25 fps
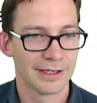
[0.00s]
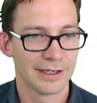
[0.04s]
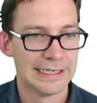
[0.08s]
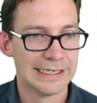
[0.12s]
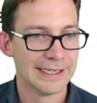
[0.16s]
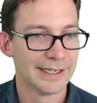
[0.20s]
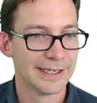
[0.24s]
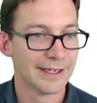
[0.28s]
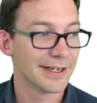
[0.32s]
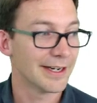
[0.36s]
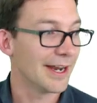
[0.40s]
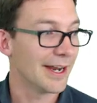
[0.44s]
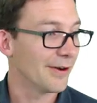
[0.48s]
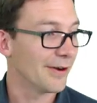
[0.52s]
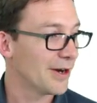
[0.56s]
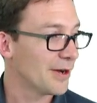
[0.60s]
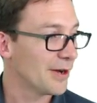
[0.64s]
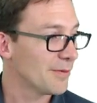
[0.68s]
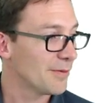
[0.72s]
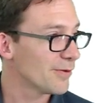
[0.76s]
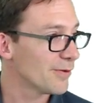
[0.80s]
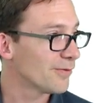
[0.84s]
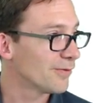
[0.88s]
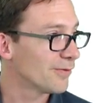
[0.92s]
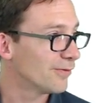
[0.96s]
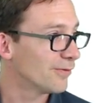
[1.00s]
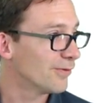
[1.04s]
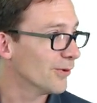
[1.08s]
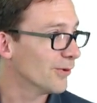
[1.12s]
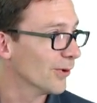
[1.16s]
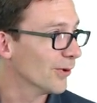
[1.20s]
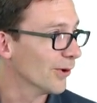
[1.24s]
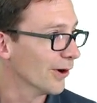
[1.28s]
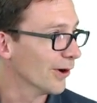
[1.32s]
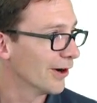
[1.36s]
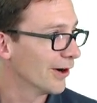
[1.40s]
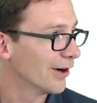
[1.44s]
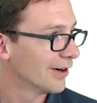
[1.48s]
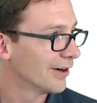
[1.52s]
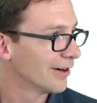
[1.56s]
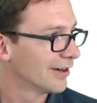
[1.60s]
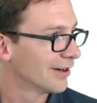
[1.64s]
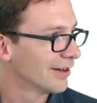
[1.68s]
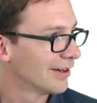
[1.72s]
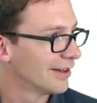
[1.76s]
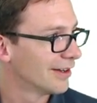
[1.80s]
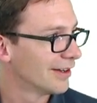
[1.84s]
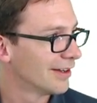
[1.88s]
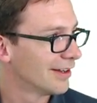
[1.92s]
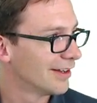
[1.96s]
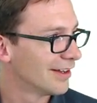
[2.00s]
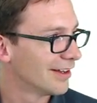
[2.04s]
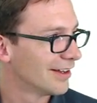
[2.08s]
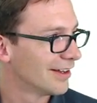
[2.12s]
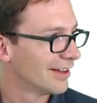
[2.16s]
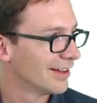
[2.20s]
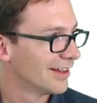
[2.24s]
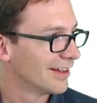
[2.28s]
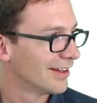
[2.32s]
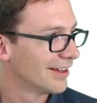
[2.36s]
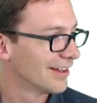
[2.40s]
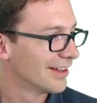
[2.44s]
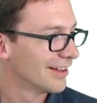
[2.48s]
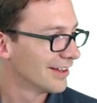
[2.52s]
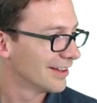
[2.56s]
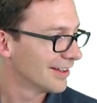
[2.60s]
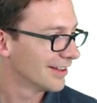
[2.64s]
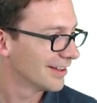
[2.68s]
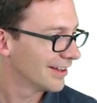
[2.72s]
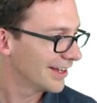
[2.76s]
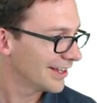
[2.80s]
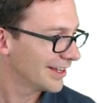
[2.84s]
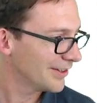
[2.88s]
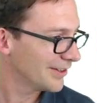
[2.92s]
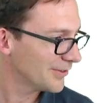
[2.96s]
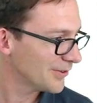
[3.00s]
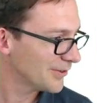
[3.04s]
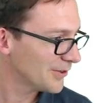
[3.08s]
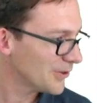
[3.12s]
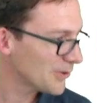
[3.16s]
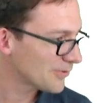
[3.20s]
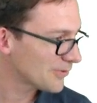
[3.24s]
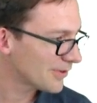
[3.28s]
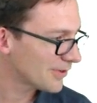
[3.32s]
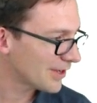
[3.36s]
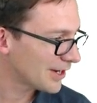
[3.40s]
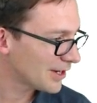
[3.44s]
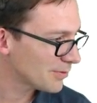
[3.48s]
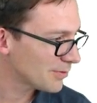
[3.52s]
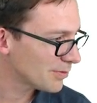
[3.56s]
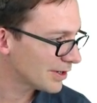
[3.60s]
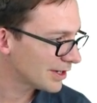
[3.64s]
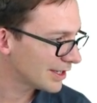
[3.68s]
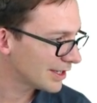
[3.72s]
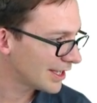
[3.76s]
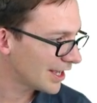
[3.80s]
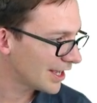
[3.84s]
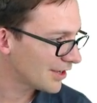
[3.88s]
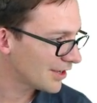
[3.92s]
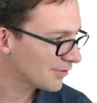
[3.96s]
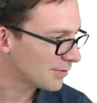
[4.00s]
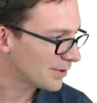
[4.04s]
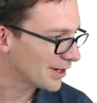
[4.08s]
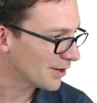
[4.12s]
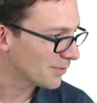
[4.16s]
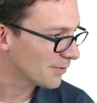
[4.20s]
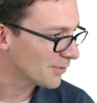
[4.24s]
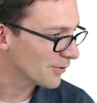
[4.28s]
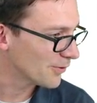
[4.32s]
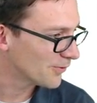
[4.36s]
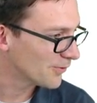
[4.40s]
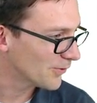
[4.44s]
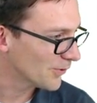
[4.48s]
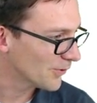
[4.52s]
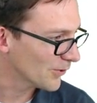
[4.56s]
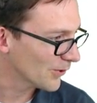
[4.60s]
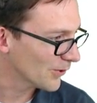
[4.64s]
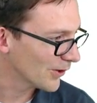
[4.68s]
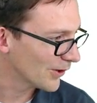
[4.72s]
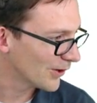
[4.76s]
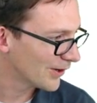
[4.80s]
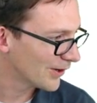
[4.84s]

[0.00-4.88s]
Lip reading: Now number four, I don't know if anybody gave me number four,